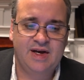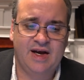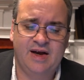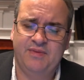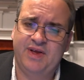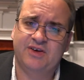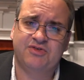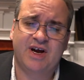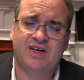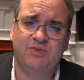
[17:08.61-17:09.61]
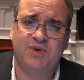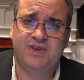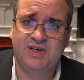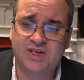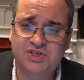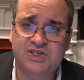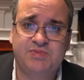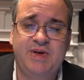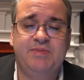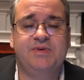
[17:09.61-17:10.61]
Uh, they interacted with
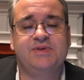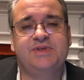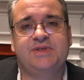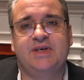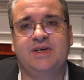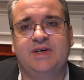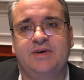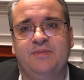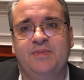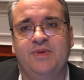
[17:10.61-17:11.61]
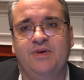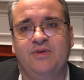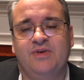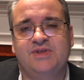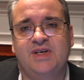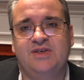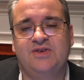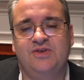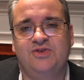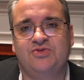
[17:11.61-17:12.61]
indigenous peoples. Um, they're said
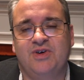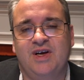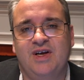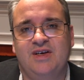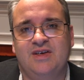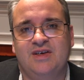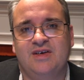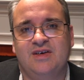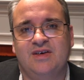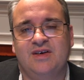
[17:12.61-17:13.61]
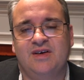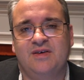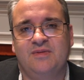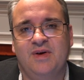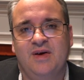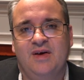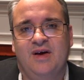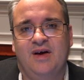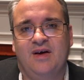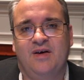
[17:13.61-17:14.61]
to trade uh, uh,
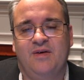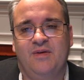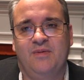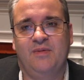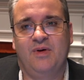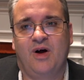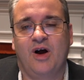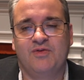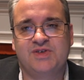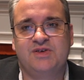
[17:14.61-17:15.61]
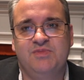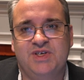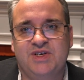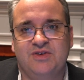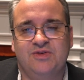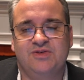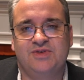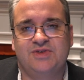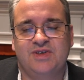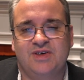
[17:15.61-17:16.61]
uh harvested
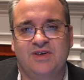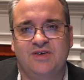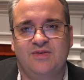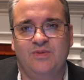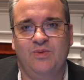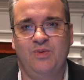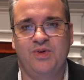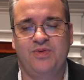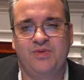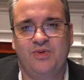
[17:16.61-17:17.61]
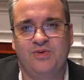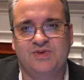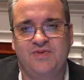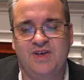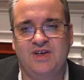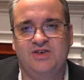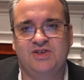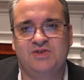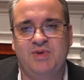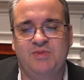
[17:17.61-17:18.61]
materials uh, with those of the
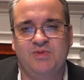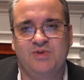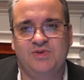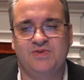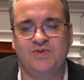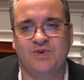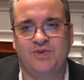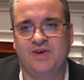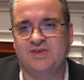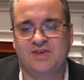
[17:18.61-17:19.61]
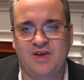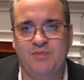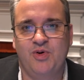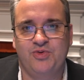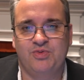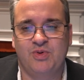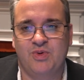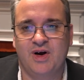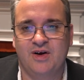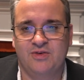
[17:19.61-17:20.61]
indigenous peoples for things that they both
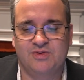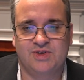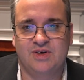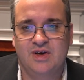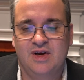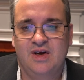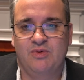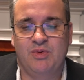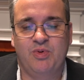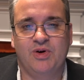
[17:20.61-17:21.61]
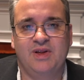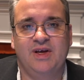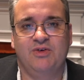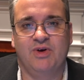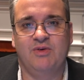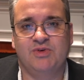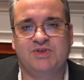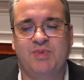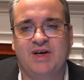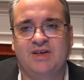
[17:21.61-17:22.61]
required. There was a, reportedly a great
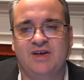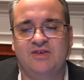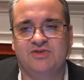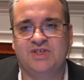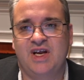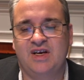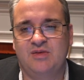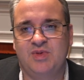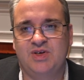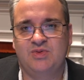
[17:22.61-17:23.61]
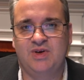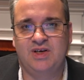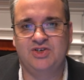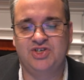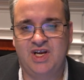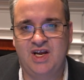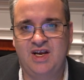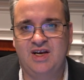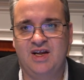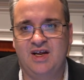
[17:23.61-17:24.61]
respect and understanding between
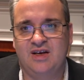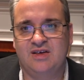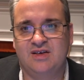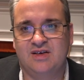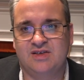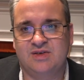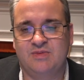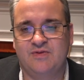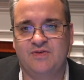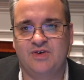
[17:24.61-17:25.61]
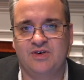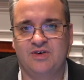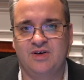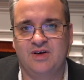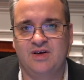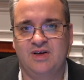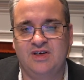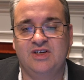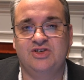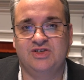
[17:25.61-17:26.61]
Jane and some of her
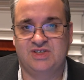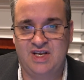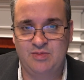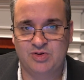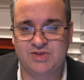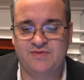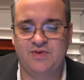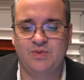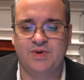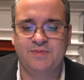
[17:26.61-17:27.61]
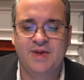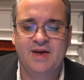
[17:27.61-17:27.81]
indigenous neighbors, if you will.